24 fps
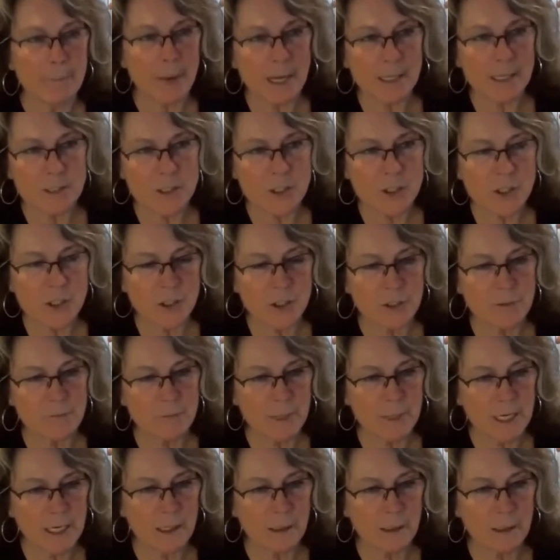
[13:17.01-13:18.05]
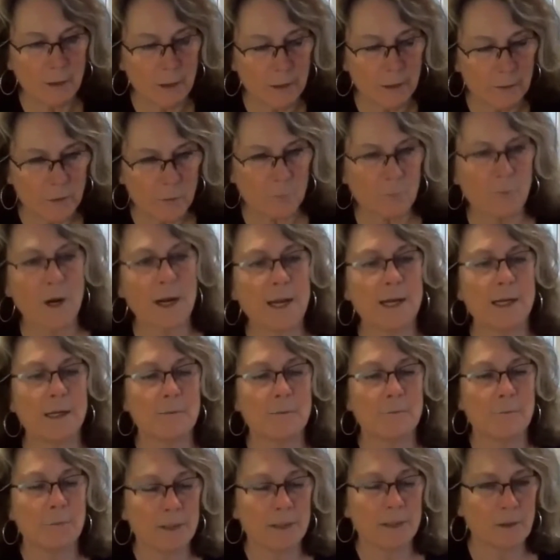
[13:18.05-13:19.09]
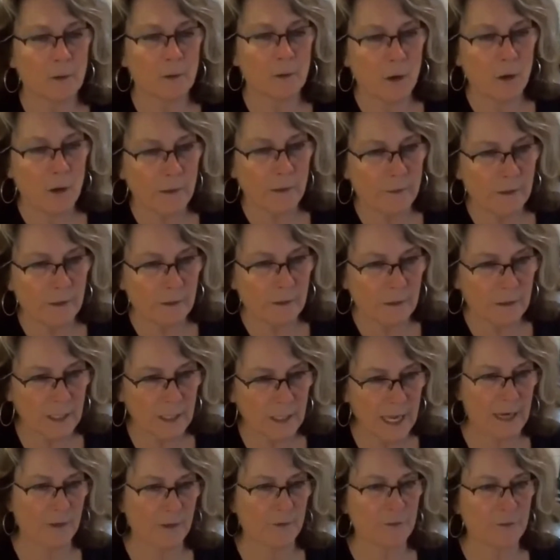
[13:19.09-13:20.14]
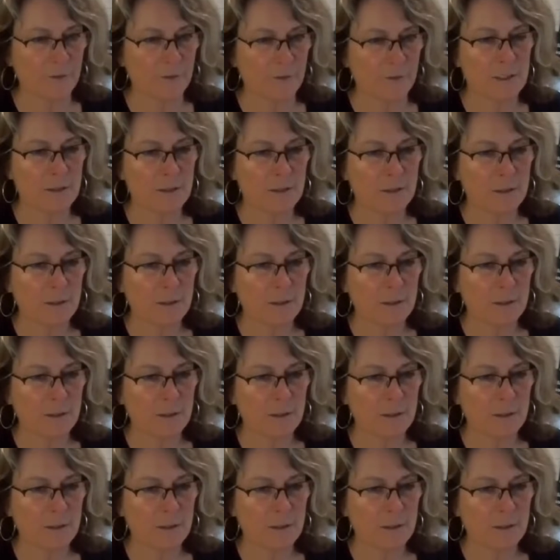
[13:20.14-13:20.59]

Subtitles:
buttons should be on the right, but they're on the left,